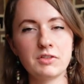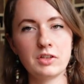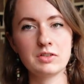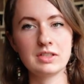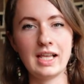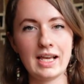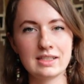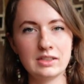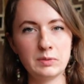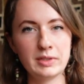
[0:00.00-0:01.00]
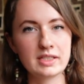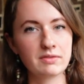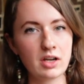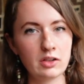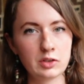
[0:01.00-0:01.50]
for those last little bits of
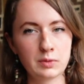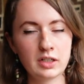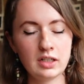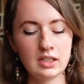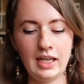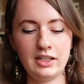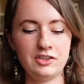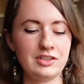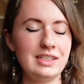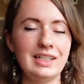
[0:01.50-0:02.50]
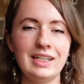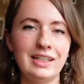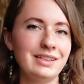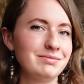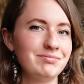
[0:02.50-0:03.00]
color work, and it just
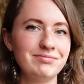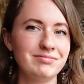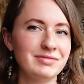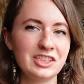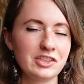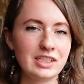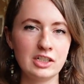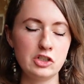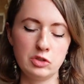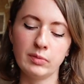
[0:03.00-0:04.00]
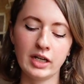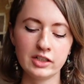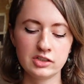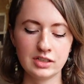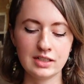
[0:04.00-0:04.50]
didn't do
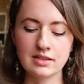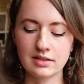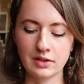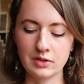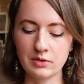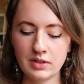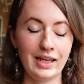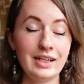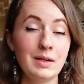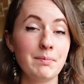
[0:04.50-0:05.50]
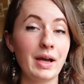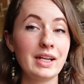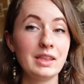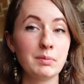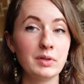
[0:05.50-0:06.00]
much. And so I ended up
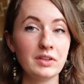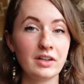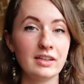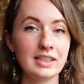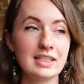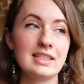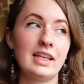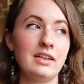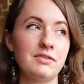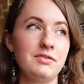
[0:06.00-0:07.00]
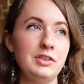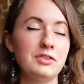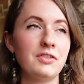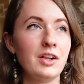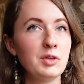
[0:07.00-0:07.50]
biting the bullet on this, and if you
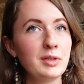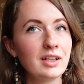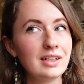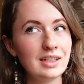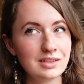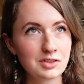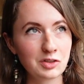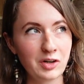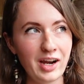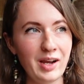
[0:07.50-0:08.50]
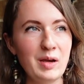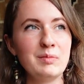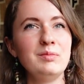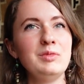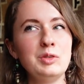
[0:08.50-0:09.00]
follow me on
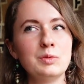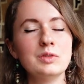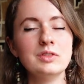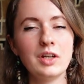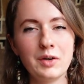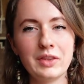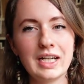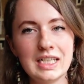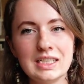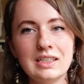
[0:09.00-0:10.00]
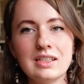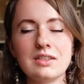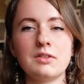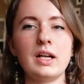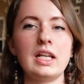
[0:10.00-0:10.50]
Instagram, you will know that I did this
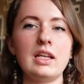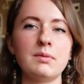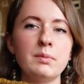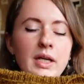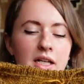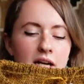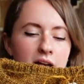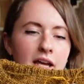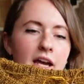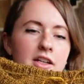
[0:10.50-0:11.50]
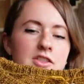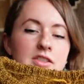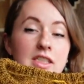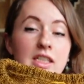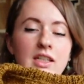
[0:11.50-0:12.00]
already, but I
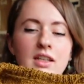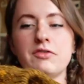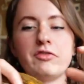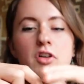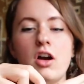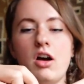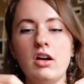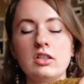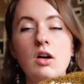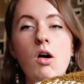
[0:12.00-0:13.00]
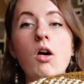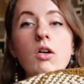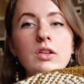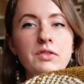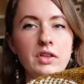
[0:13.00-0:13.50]
actually frogged
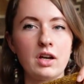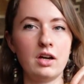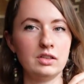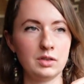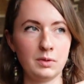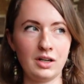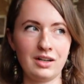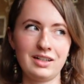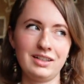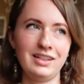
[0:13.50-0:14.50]
all of the color work